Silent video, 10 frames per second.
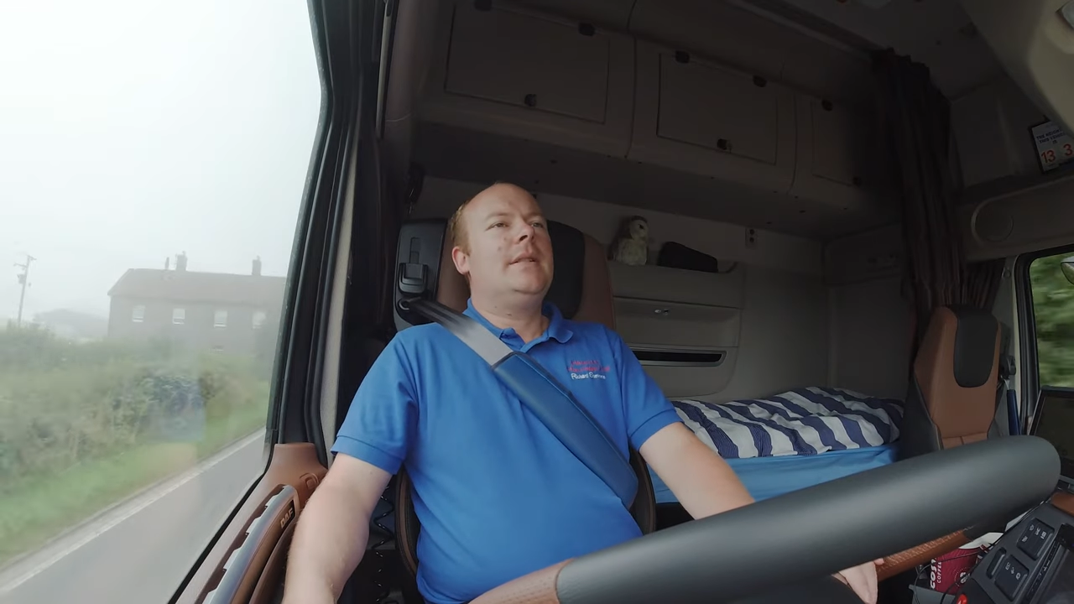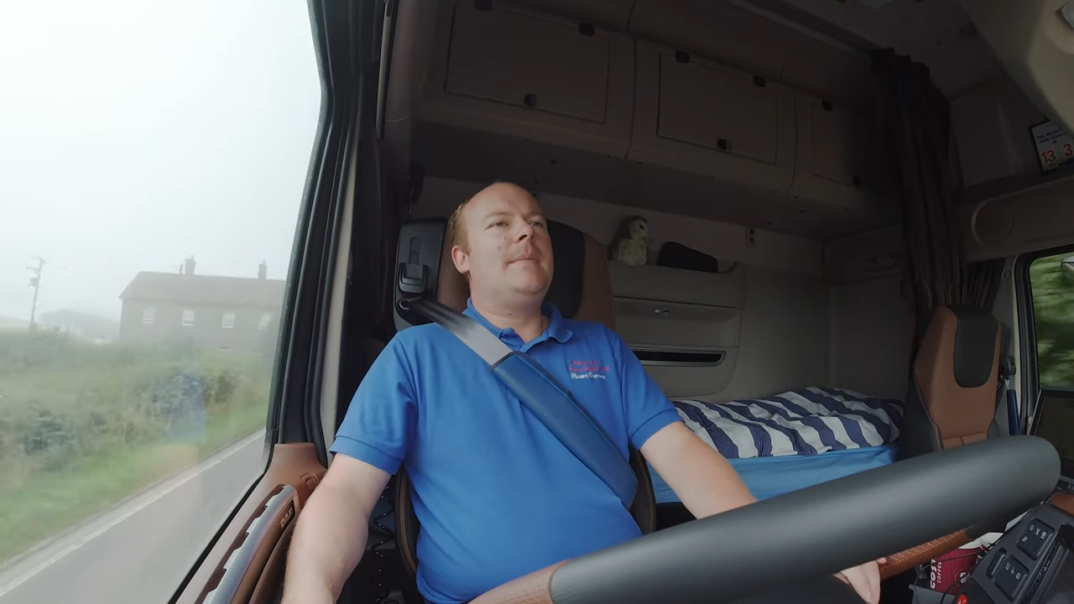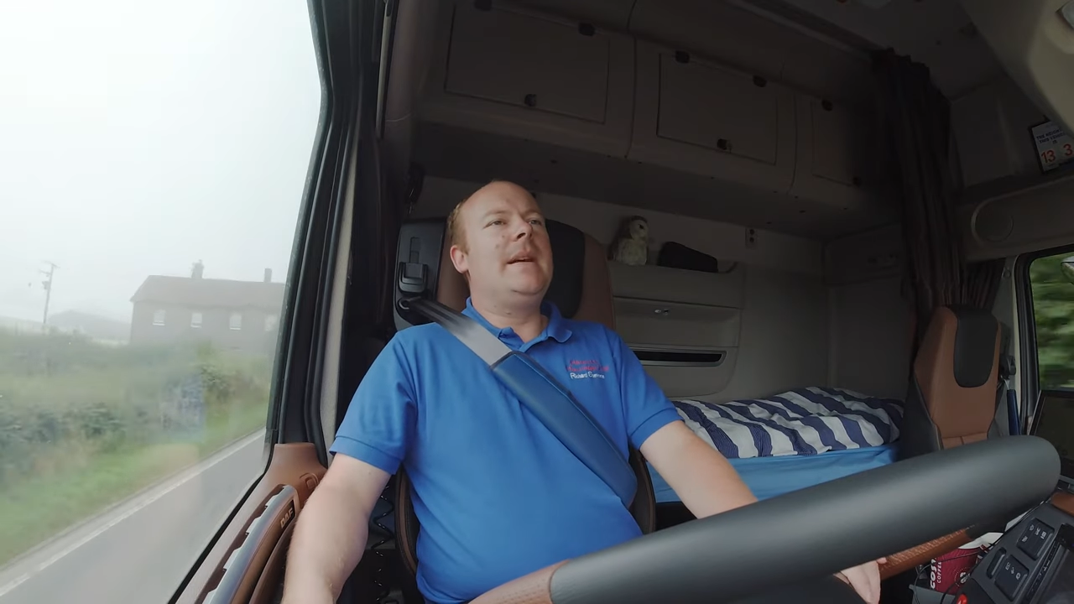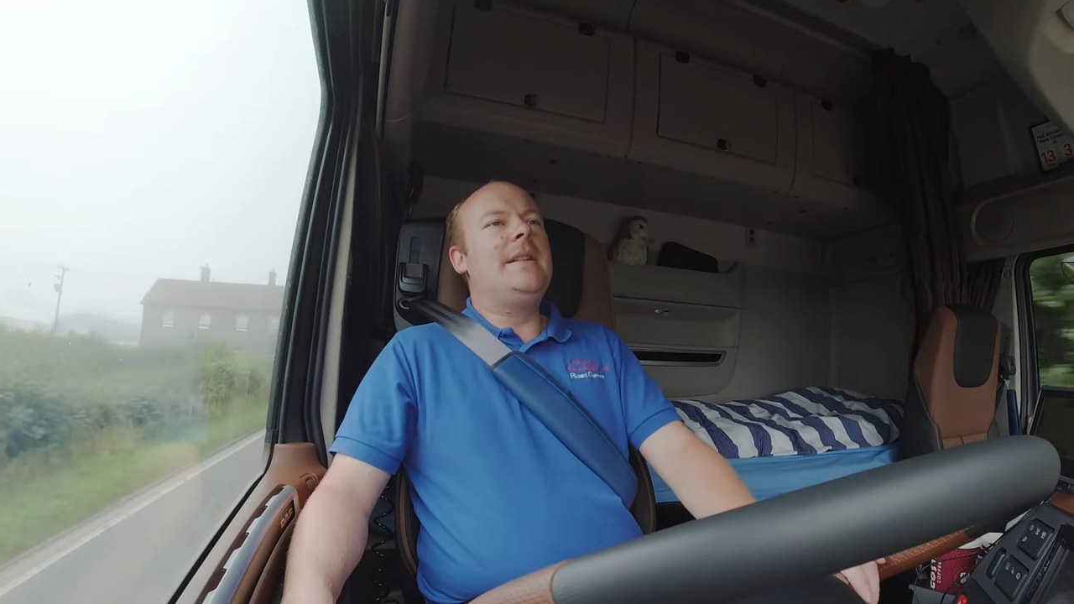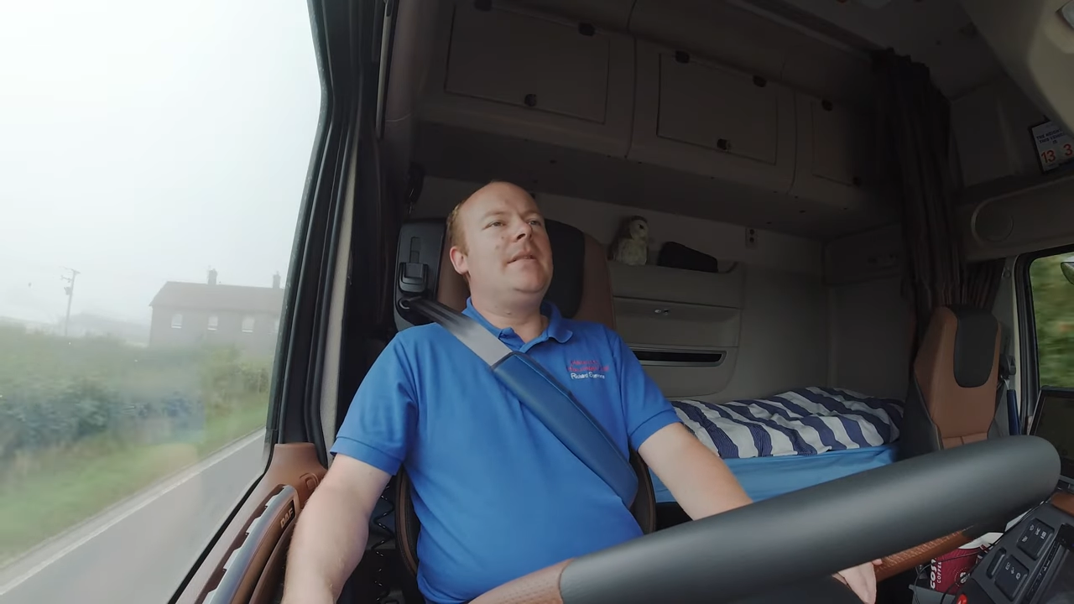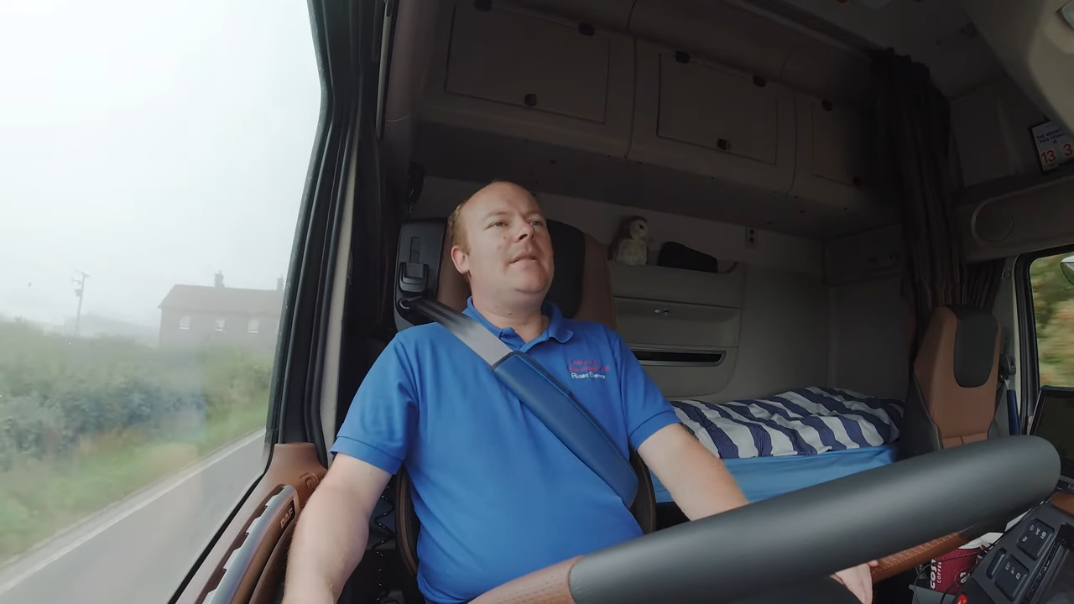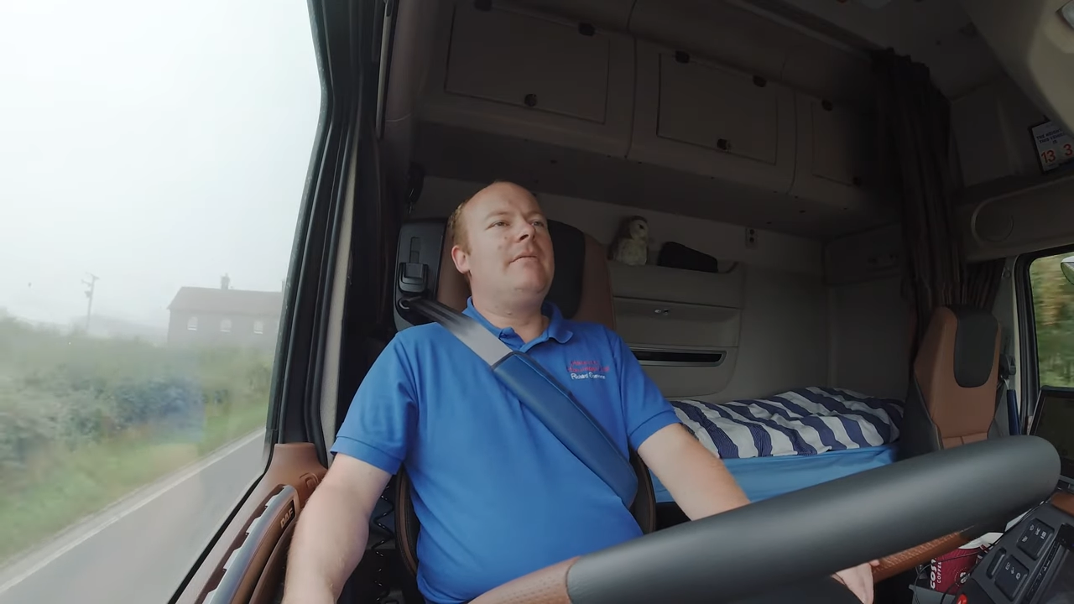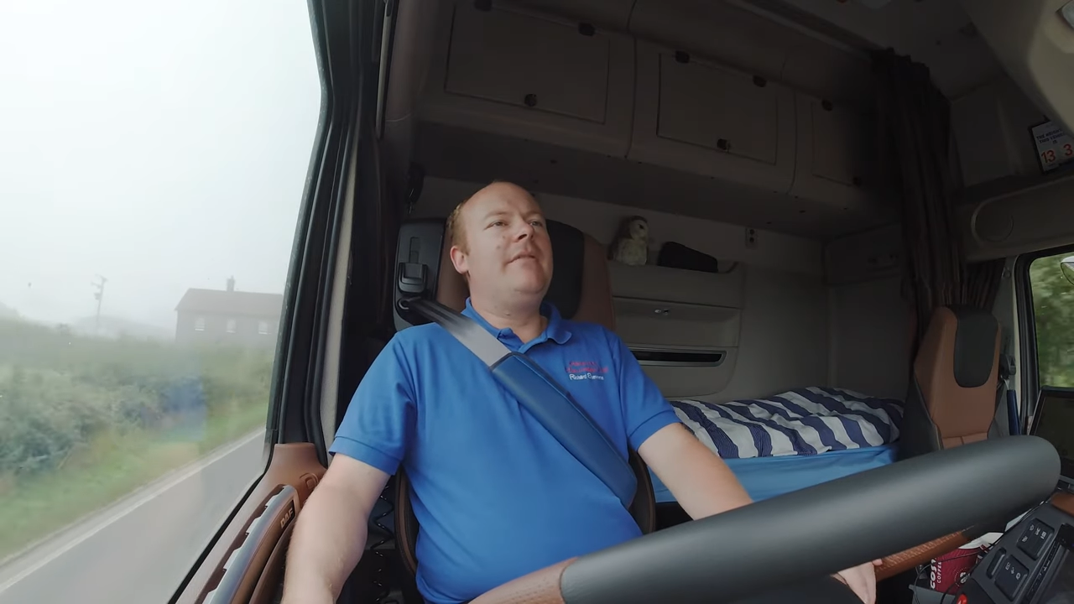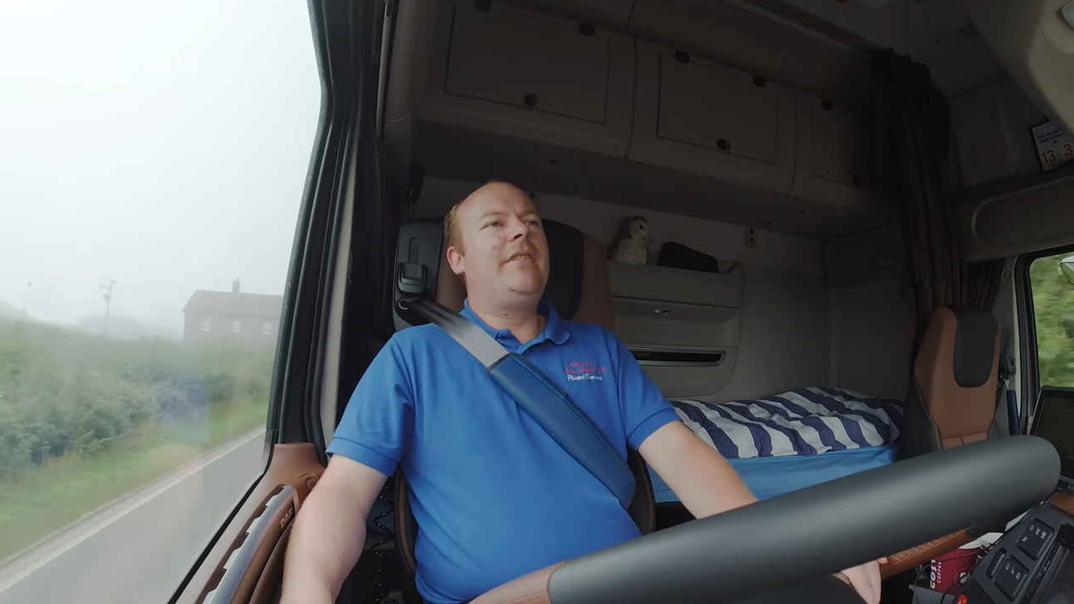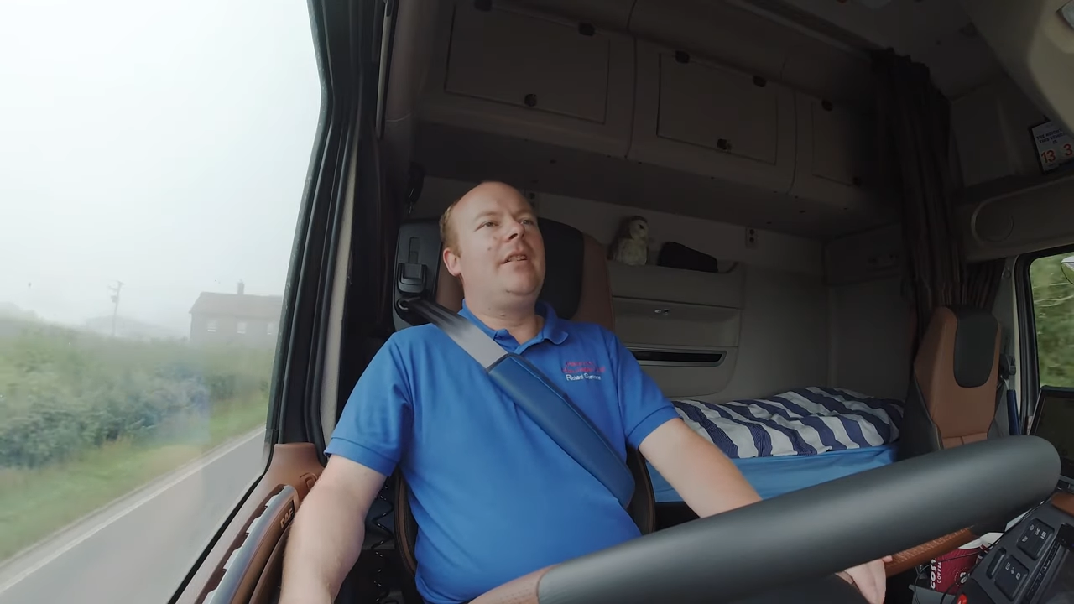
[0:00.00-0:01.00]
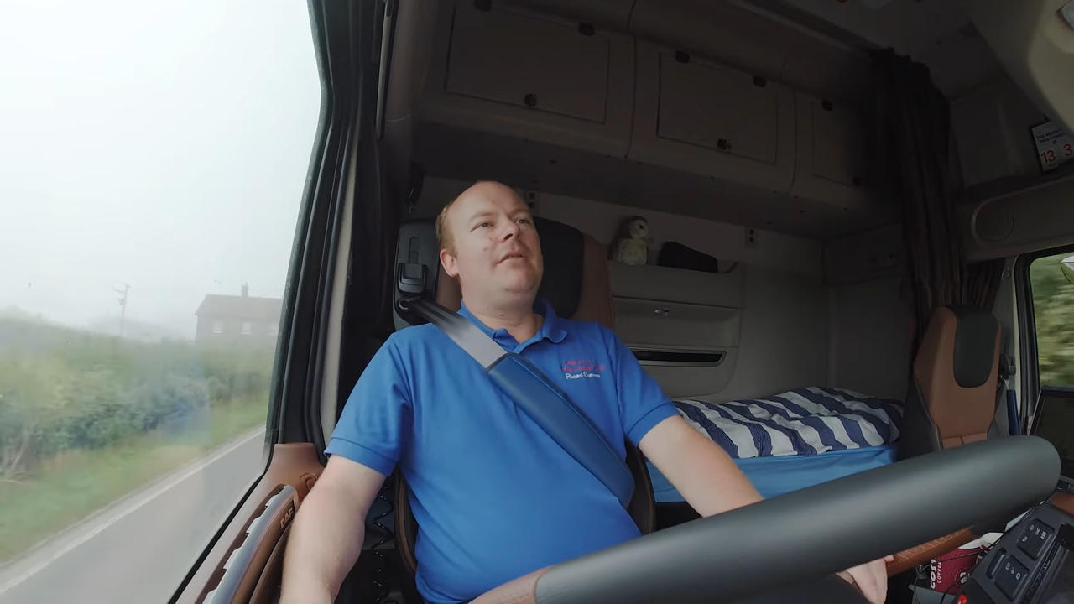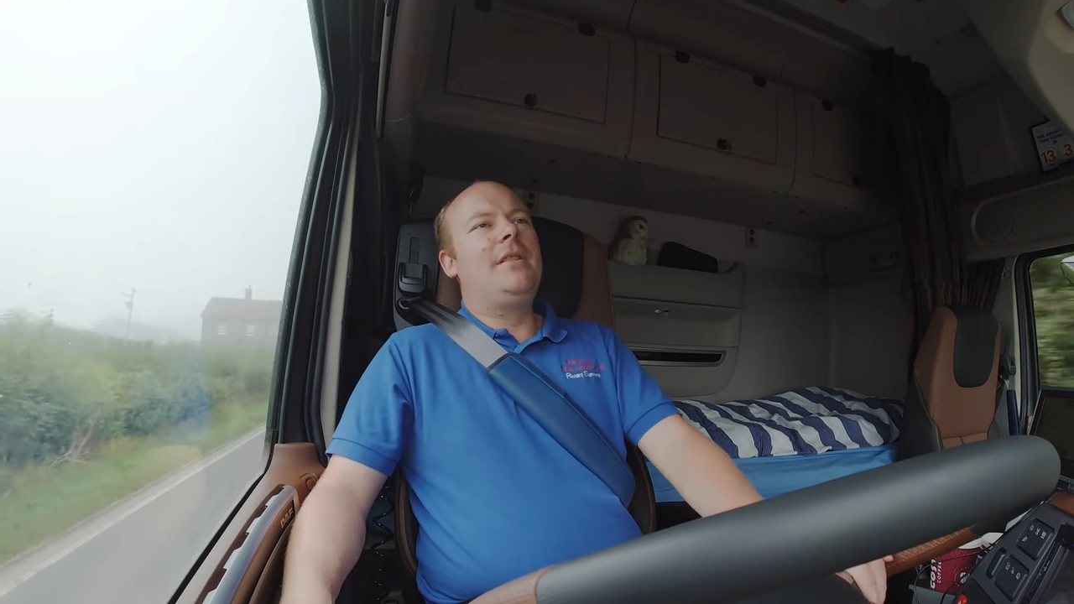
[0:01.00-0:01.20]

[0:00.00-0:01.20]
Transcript: I may do the review